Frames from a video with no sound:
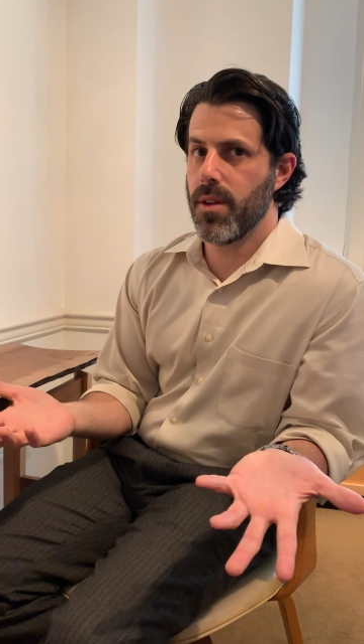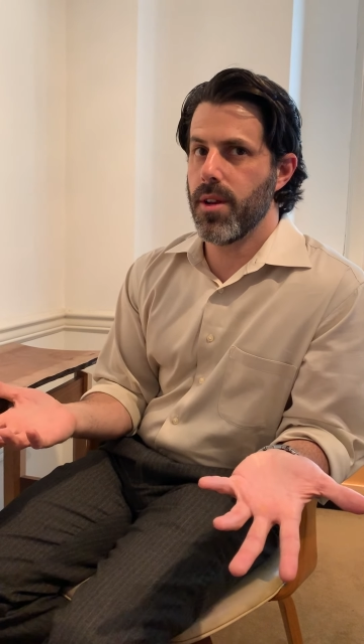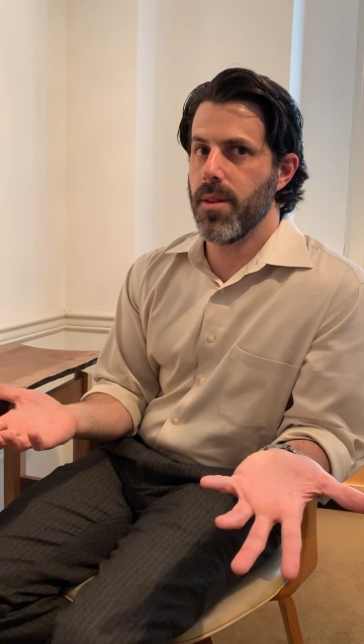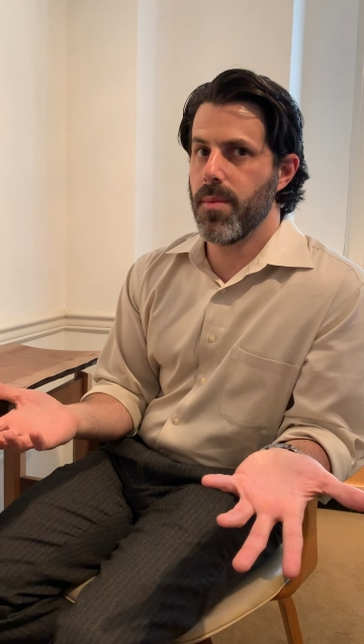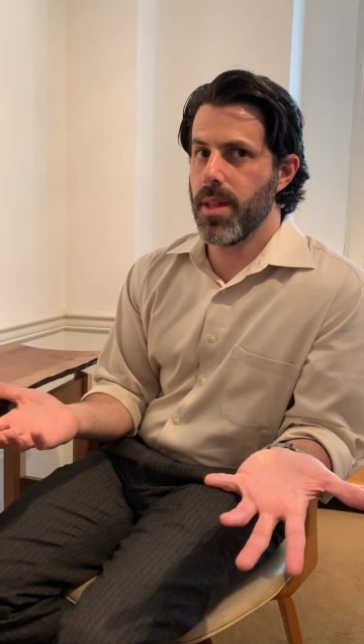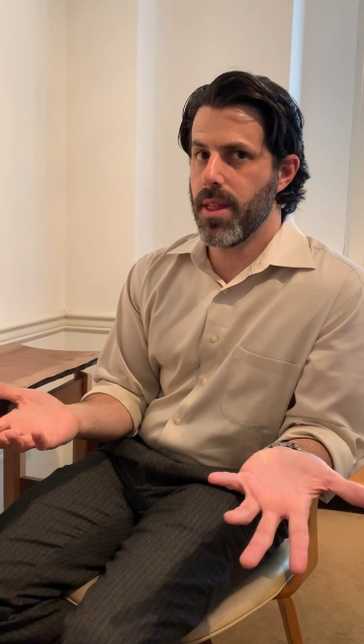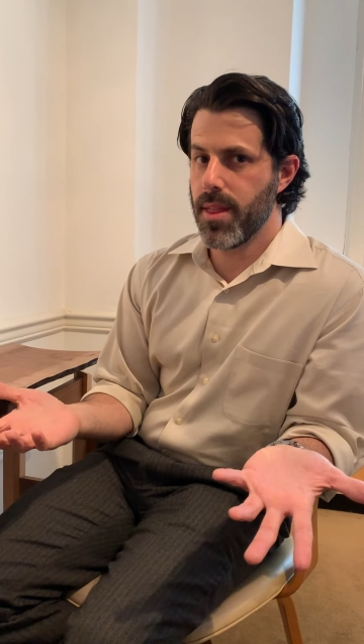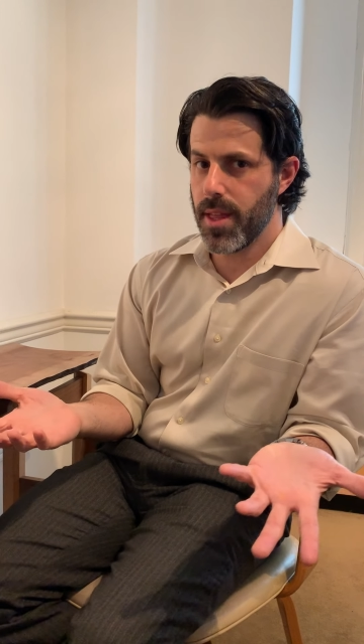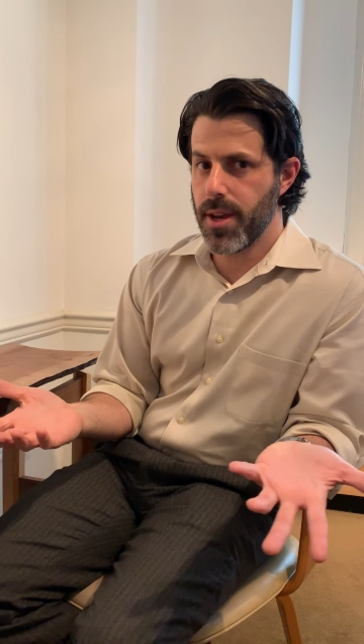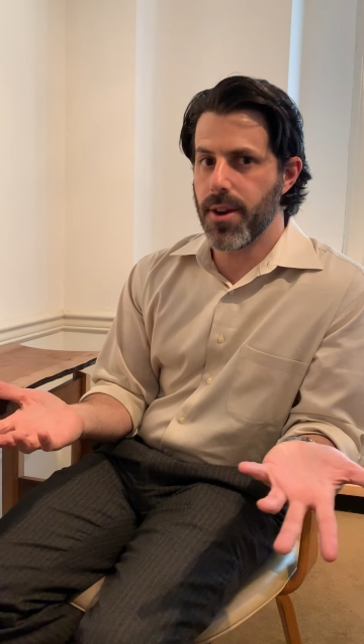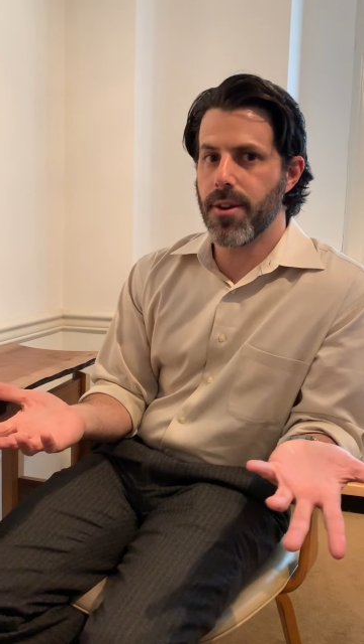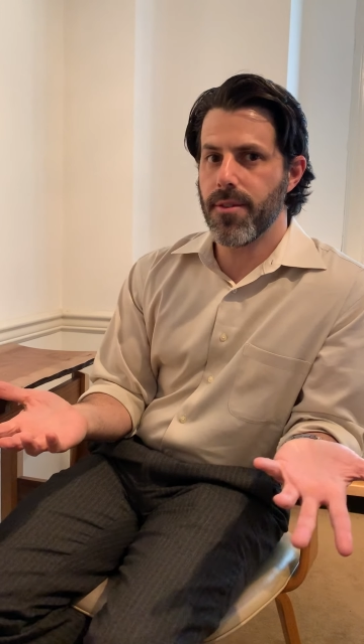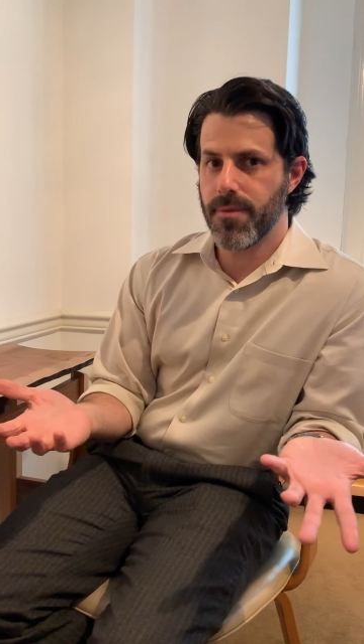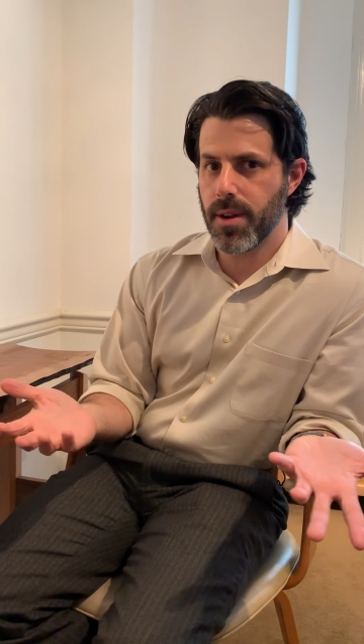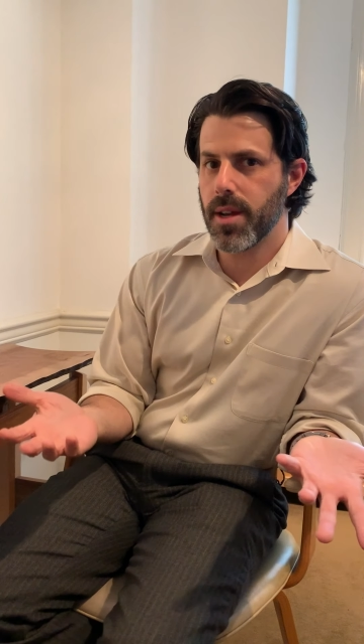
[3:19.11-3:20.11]
going to be
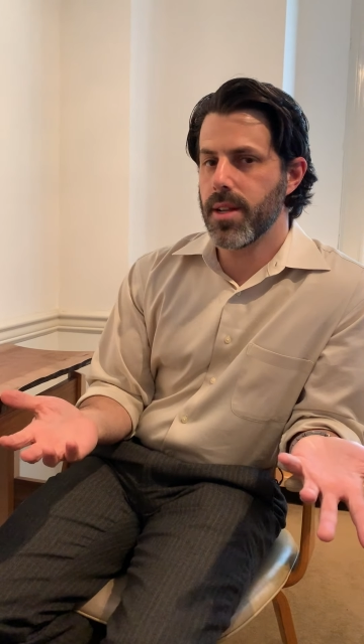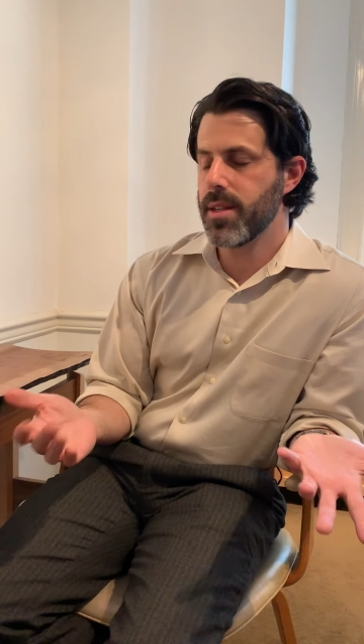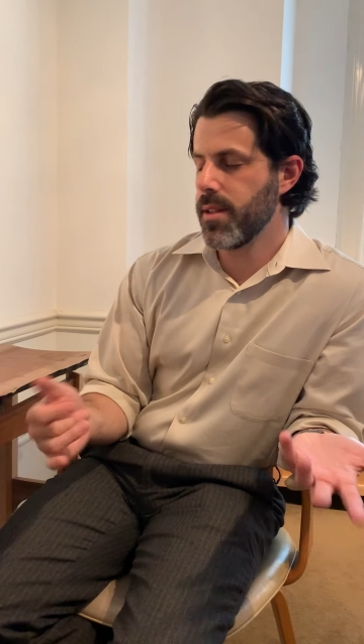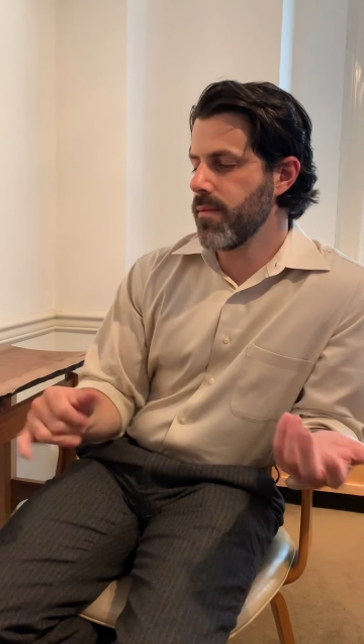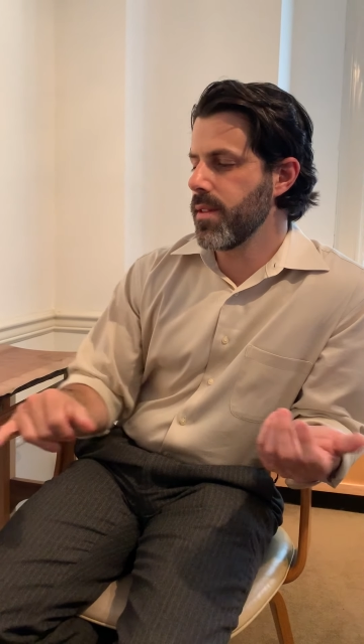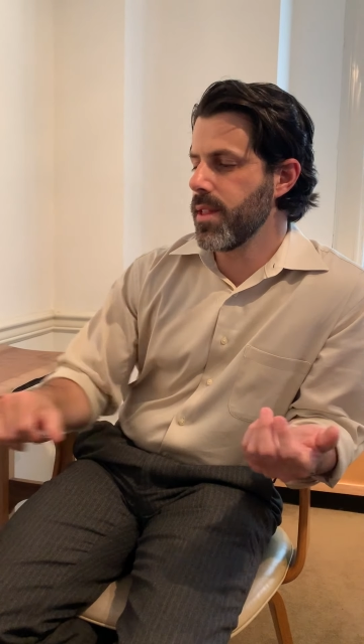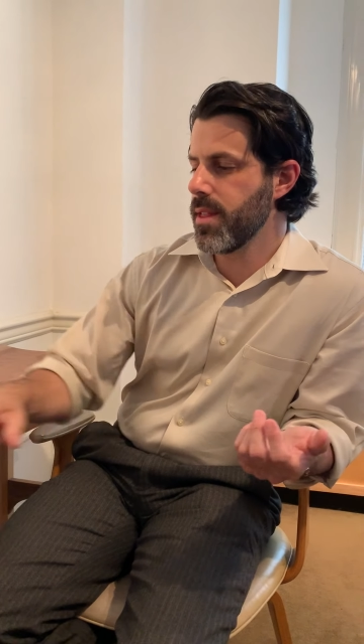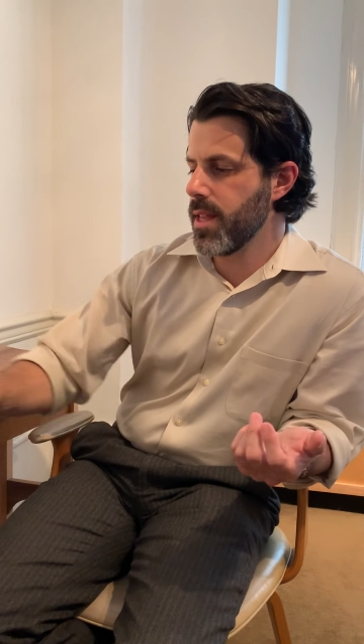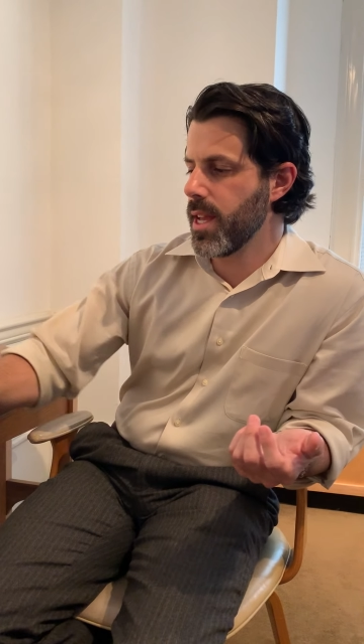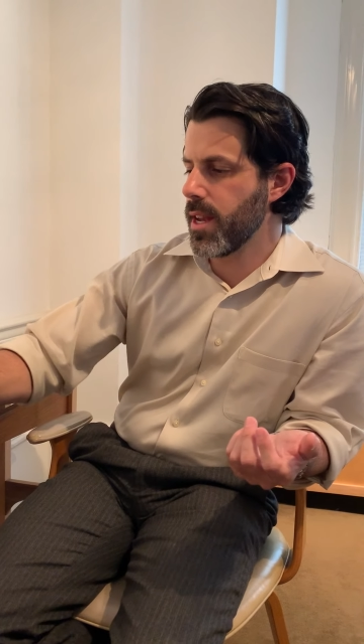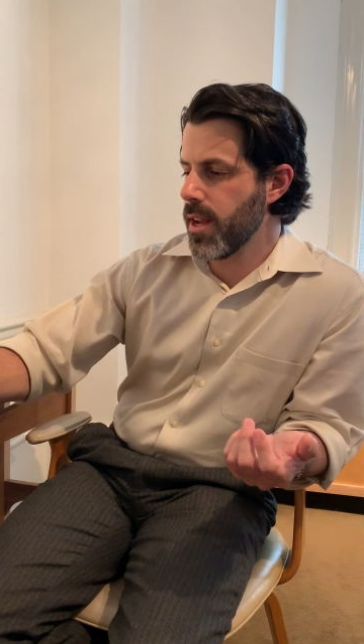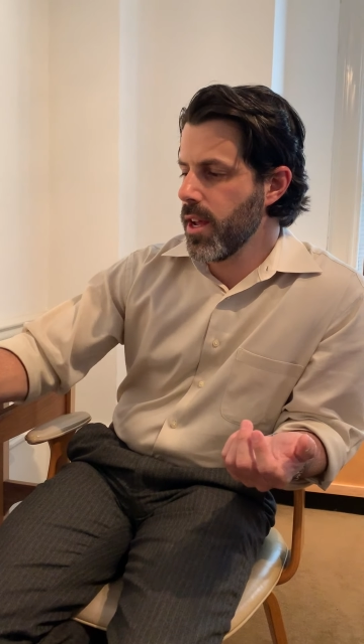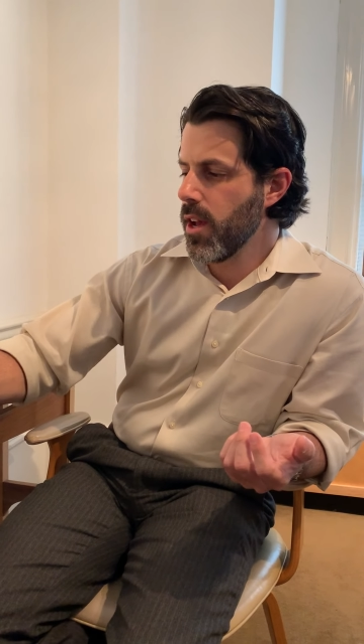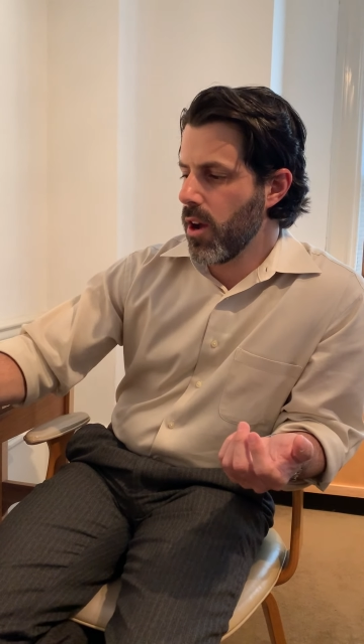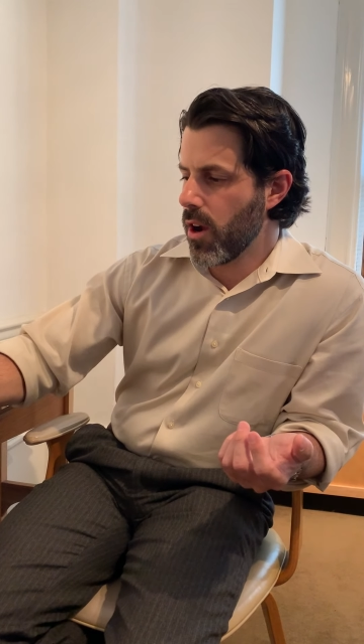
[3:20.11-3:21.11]
thinner, relatively thin,